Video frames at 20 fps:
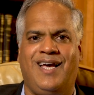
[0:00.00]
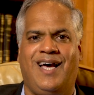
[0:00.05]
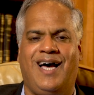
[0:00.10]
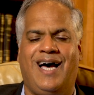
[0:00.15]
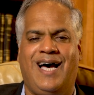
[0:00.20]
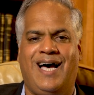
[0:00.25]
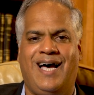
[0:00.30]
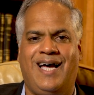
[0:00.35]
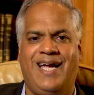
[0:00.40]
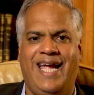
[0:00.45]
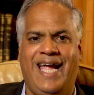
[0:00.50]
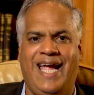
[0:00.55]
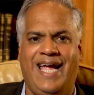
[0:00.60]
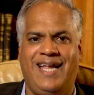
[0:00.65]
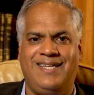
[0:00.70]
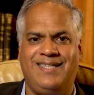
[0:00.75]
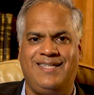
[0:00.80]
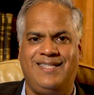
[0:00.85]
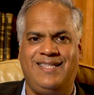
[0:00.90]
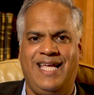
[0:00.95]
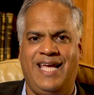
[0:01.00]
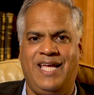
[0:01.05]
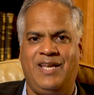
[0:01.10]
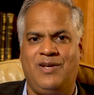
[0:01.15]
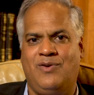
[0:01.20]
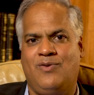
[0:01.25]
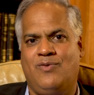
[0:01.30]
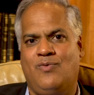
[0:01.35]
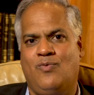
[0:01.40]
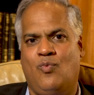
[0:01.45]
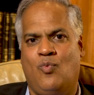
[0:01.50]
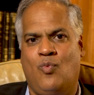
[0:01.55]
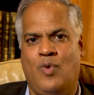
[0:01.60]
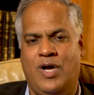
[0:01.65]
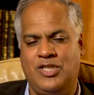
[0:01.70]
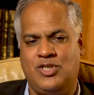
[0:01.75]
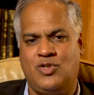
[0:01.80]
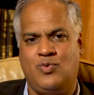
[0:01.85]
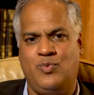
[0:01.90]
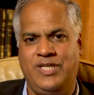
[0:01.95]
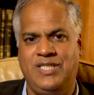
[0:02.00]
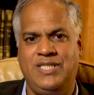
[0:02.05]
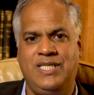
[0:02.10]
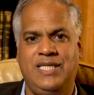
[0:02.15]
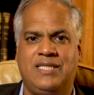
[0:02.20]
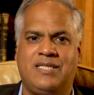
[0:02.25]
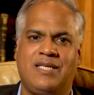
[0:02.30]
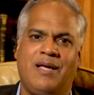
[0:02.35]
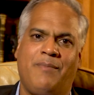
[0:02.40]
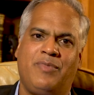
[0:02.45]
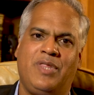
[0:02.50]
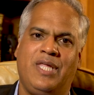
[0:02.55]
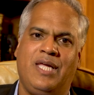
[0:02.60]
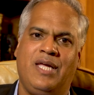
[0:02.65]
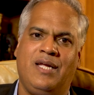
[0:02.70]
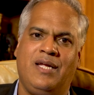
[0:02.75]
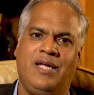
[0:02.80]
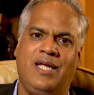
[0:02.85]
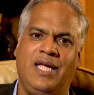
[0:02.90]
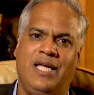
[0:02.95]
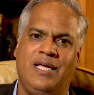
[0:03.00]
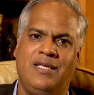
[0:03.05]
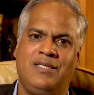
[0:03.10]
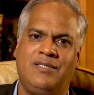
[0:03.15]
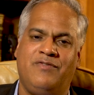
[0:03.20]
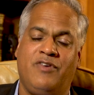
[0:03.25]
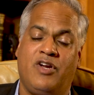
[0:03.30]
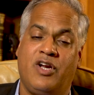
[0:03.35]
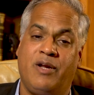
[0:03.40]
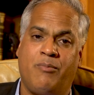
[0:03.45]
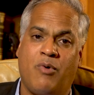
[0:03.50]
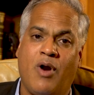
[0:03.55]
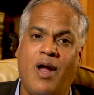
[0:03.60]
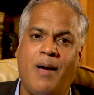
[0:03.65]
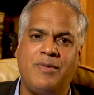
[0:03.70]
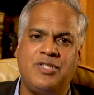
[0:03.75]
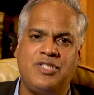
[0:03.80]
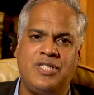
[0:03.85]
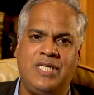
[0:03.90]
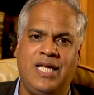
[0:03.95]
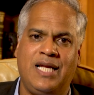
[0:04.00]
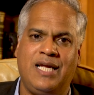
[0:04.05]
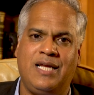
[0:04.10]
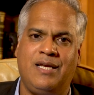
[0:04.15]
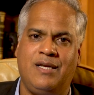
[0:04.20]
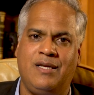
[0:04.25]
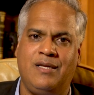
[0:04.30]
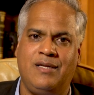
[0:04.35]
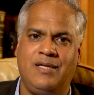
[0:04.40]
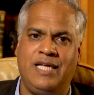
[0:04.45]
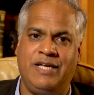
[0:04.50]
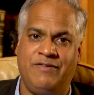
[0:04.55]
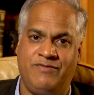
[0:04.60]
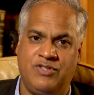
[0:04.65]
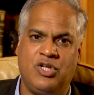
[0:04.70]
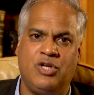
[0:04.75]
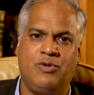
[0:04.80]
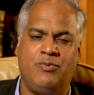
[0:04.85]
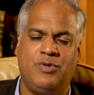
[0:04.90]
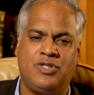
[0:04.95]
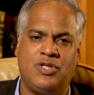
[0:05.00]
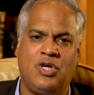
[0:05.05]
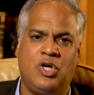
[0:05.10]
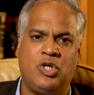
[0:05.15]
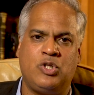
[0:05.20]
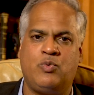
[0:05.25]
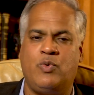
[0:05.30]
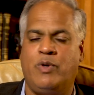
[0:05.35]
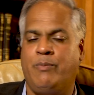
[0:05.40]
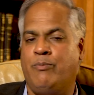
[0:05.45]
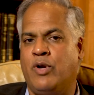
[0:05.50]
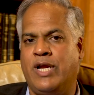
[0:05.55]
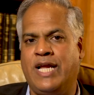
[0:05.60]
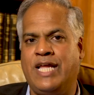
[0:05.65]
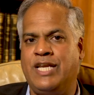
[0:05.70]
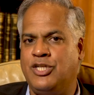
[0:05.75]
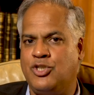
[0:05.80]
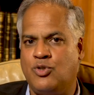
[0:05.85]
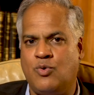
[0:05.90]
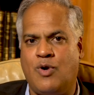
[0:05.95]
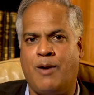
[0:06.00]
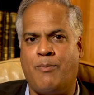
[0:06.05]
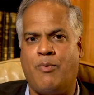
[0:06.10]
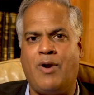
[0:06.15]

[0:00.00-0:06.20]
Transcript: and then once we see something is very promising and gives good results, we bring it into our